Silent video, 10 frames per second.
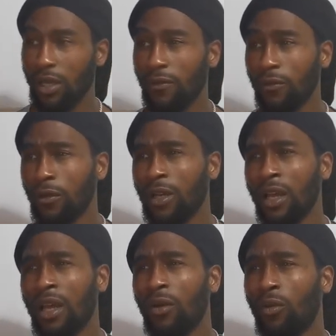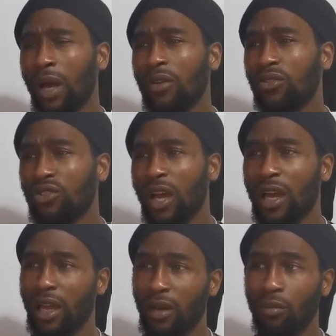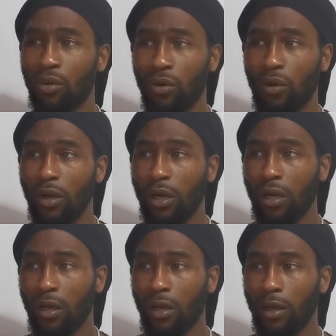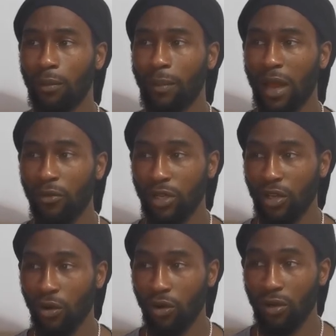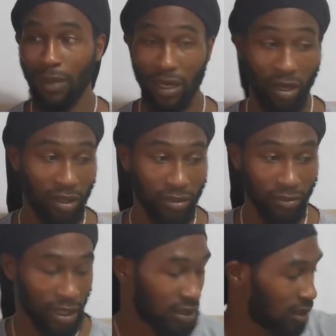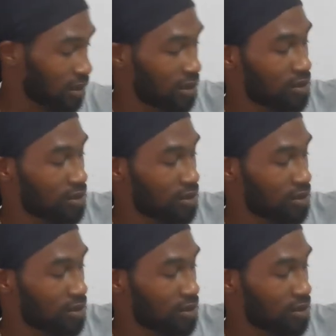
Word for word: So I thought, why not try and put a battery on my gun, basically.